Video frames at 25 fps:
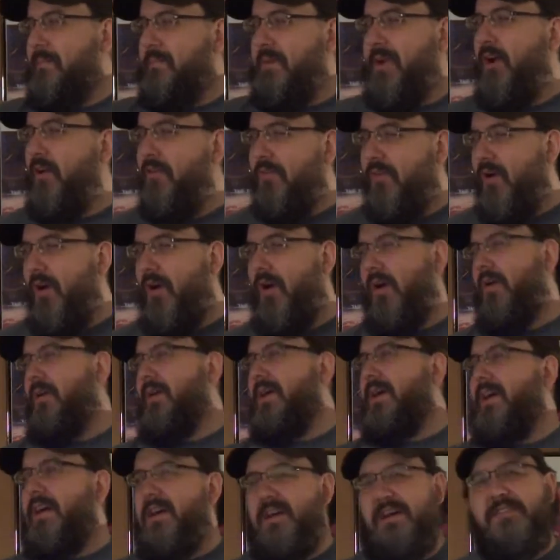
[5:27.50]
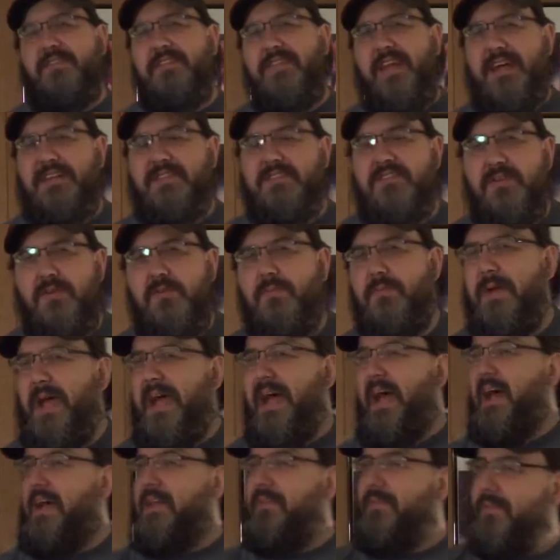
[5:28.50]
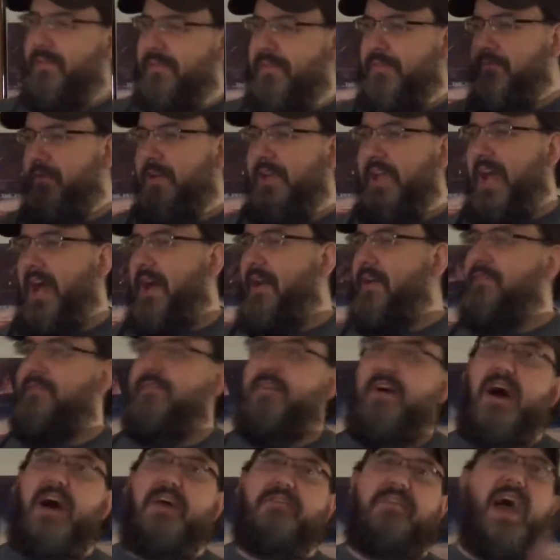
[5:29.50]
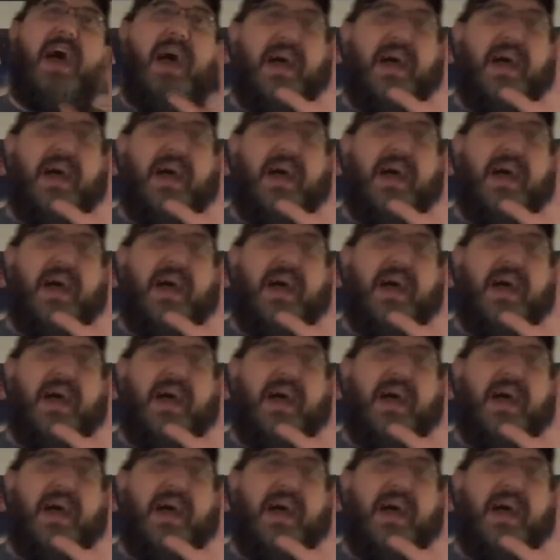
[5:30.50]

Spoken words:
but overall, not too bad. 3 out of 5.